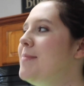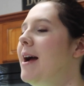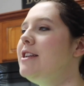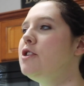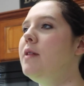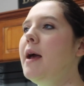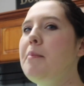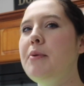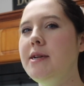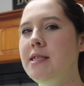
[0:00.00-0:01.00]
we might do
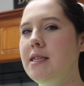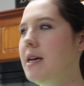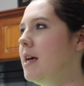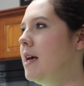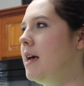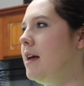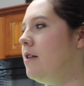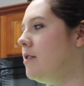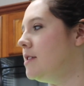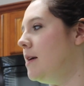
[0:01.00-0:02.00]
like brisket
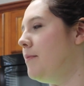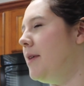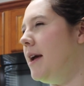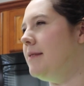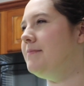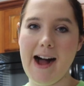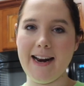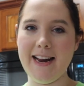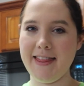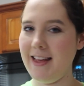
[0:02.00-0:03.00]
or something. I
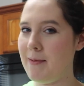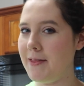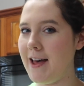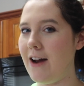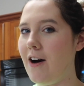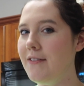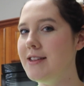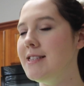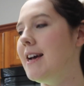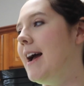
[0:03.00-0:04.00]
need to think about that.
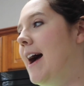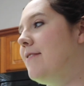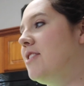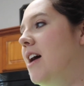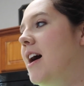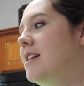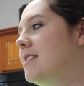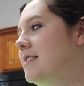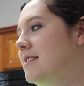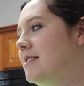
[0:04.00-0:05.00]
Obviously, I have not
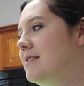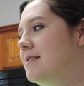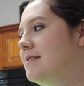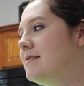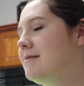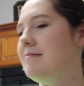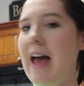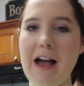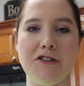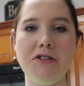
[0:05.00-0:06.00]

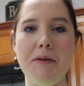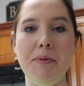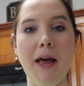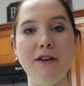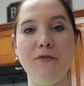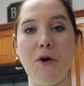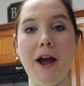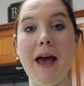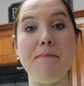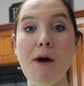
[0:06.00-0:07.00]
actually planned for
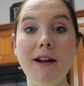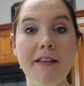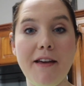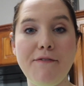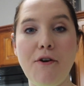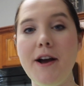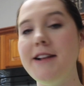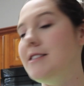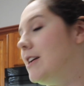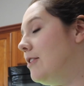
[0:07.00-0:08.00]
it and bought anything for
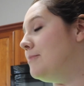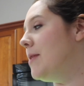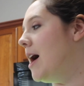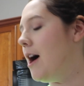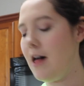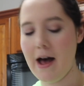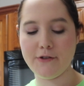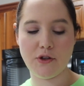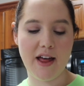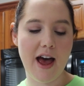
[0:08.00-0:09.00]
it, so I'll have
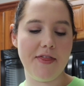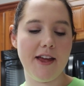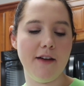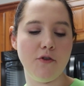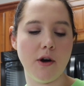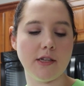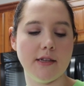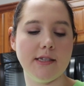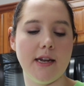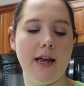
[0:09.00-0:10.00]
to do that. And then, of course,
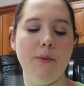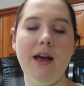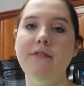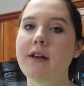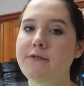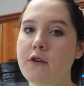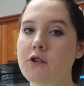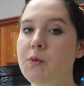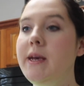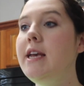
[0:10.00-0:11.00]
on Sunday, we have
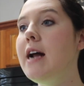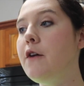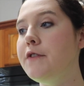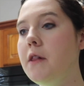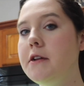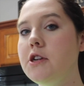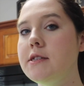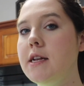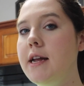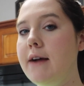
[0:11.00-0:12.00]
leftovers. We eat out for lunch on
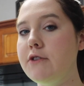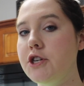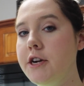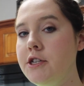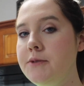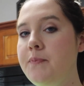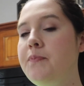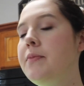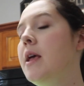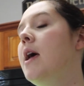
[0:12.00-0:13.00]
Sunday after church,
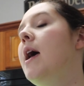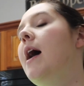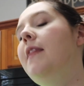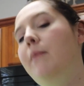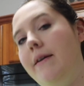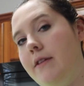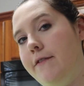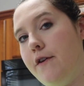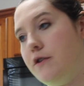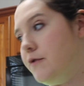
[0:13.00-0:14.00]
and then we have
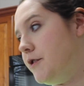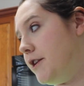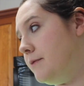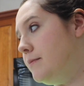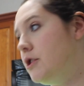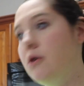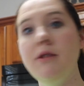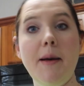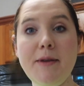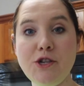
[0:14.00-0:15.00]
leftovers for dinner. So
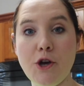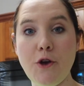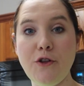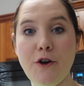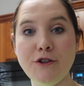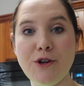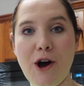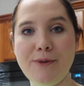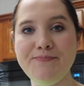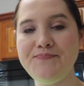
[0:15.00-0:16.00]
let me show you the grocery
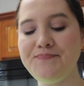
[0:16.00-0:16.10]
haul.